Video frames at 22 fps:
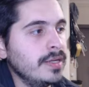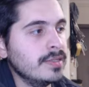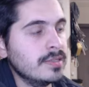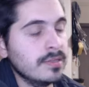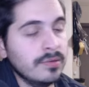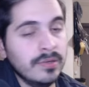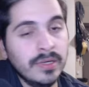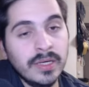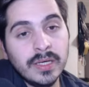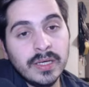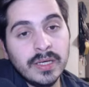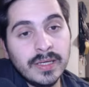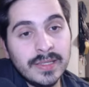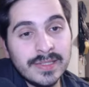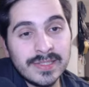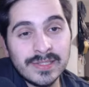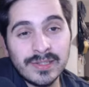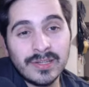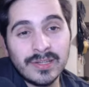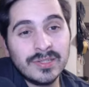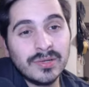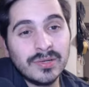So it's
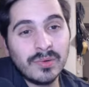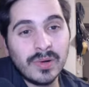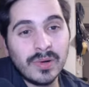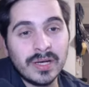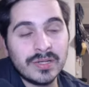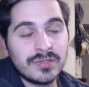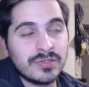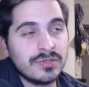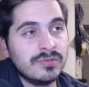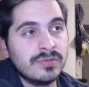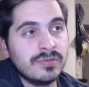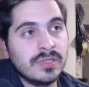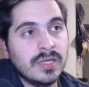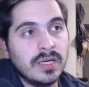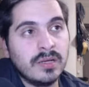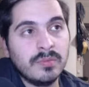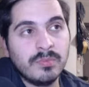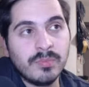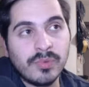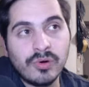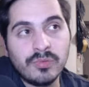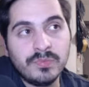not a rush to sell
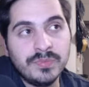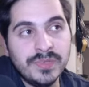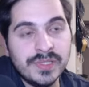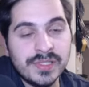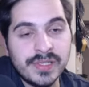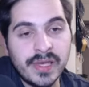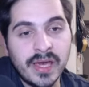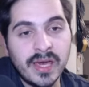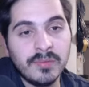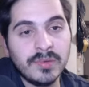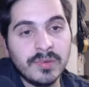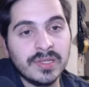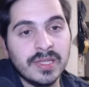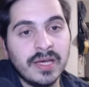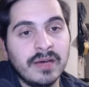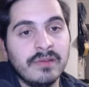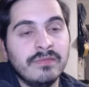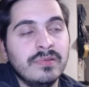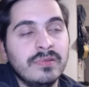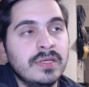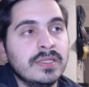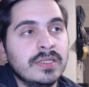Pope this game,
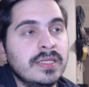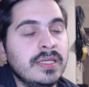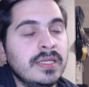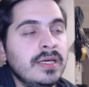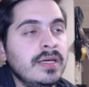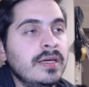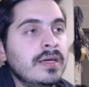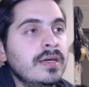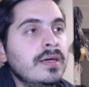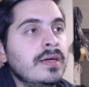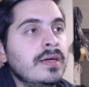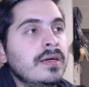definitely.